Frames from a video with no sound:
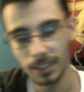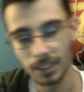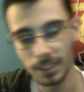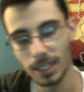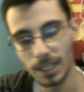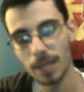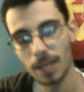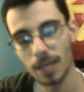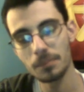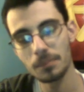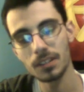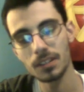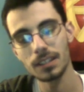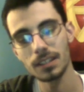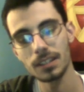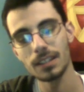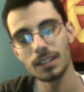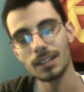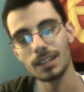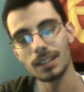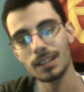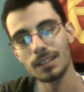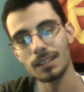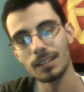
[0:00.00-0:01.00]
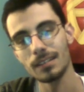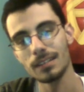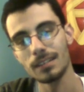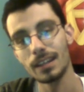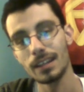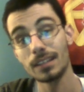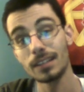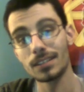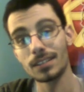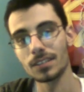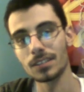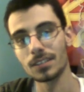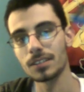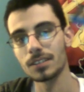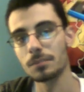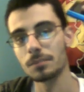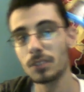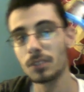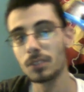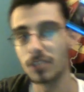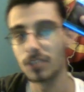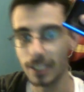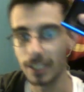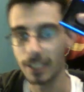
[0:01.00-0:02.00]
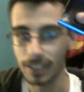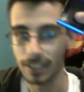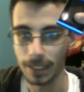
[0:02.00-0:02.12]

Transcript: I'm gonna insert some music in